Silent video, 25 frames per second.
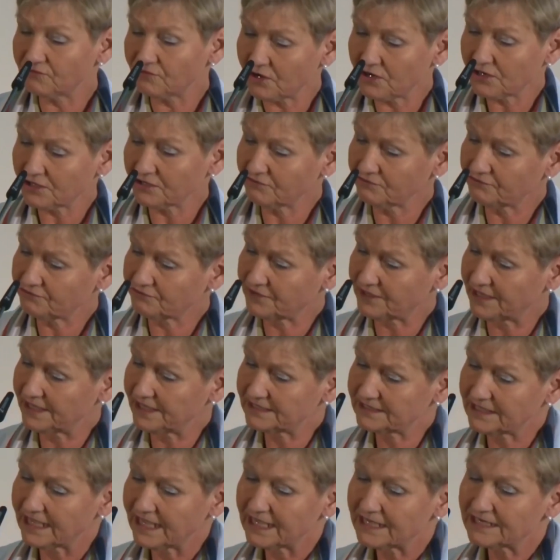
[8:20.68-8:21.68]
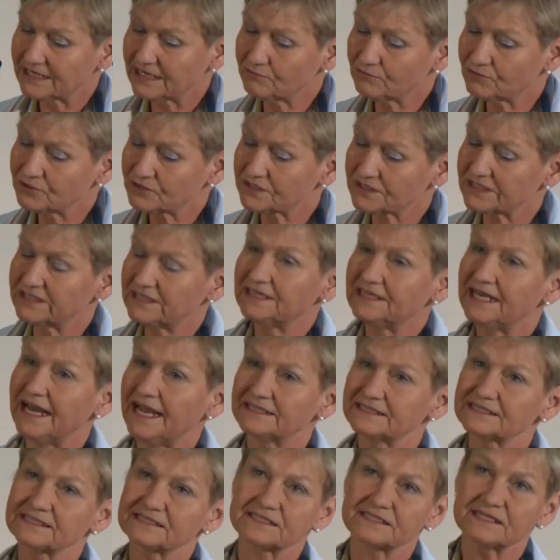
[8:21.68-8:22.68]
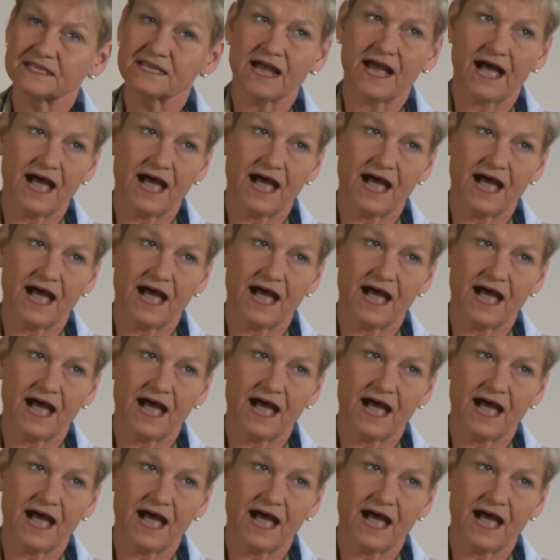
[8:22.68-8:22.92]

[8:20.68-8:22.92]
independent team of researchers